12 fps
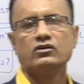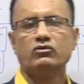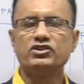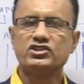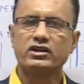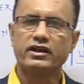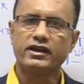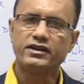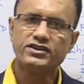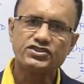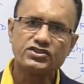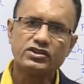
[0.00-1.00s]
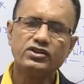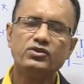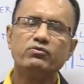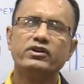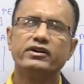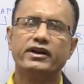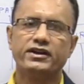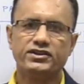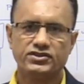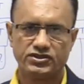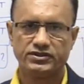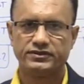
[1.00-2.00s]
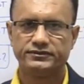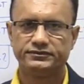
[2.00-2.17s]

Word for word: which are against human rights,